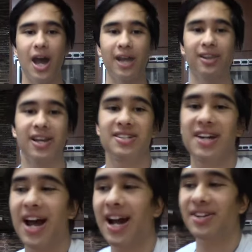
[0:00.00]
I'd like
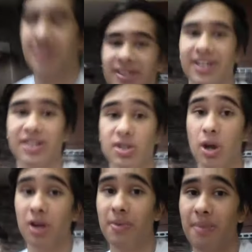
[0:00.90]
to actually
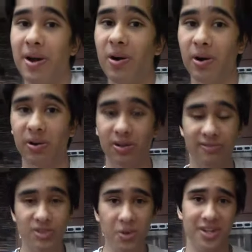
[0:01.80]
talk about my article
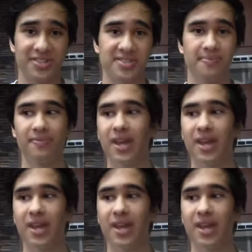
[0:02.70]
of choice.